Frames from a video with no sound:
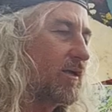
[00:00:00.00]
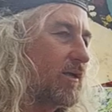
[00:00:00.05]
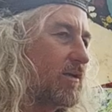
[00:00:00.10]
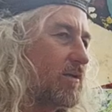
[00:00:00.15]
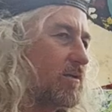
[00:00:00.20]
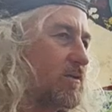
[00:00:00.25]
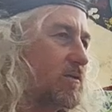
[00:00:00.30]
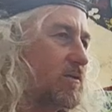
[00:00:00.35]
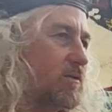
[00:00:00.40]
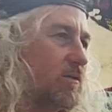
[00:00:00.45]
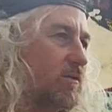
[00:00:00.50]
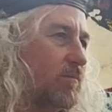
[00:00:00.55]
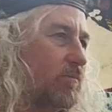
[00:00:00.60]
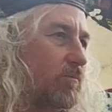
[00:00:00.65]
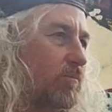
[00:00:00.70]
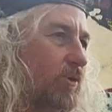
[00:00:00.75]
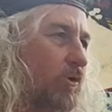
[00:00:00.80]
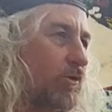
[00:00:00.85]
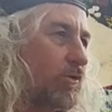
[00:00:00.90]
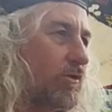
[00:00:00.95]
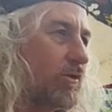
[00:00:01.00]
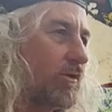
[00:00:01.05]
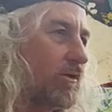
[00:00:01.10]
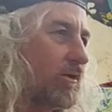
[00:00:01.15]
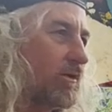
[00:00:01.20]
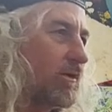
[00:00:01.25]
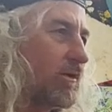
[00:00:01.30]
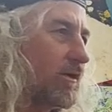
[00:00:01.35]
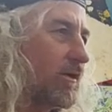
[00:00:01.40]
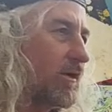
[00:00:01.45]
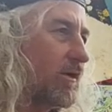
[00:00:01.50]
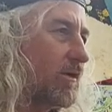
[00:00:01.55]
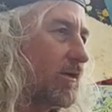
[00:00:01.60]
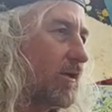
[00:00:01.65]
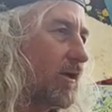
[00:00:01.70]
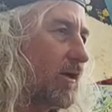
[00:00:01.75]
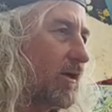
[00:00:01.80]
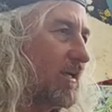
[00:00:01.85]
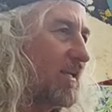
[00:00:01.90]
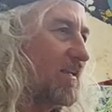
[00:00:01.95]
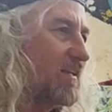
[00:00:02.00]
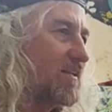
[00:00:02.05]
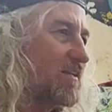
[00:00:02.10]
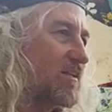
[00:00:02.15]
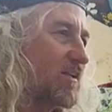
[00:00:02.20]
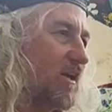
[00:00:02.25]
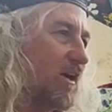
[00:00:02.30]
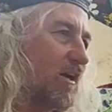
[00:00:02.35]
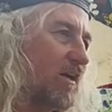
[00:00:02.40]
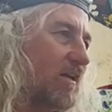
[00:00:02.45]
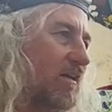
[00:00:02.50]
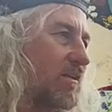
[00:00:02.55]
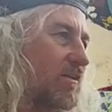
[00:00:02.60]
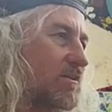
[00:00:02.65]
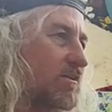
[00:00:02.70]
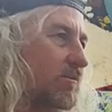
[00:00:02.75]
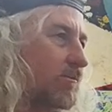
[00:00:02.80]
is beauty in ugliness and ugliness